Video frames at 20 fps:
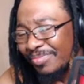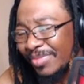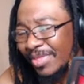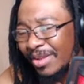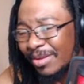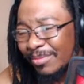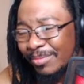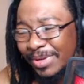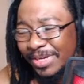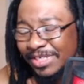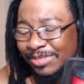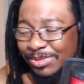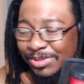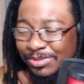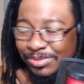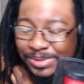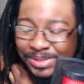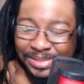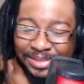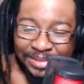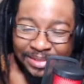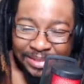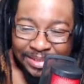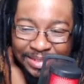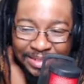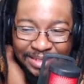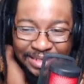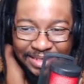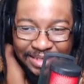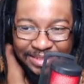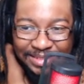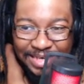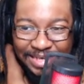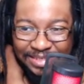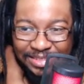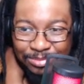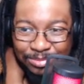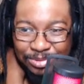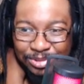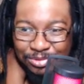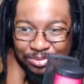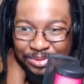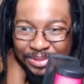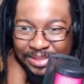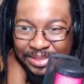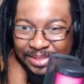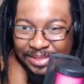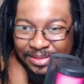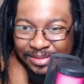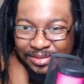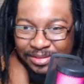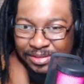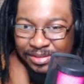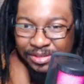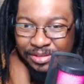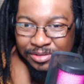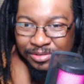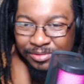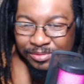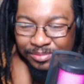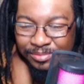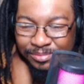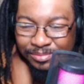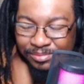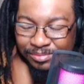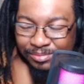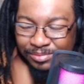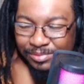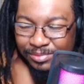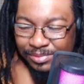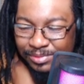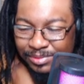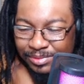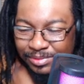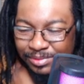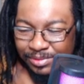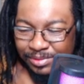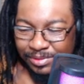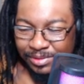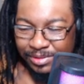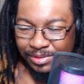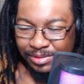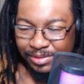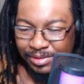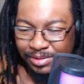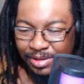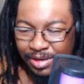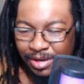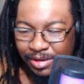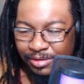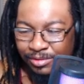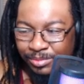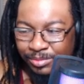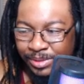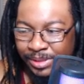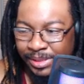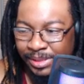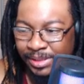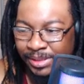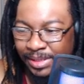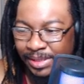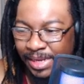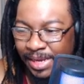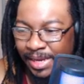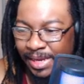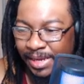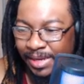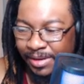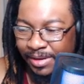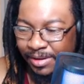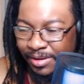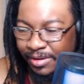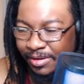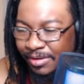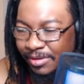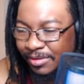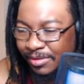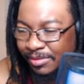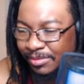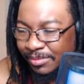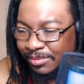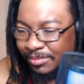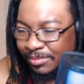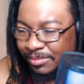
but it's between it's actually between you know Halloween and um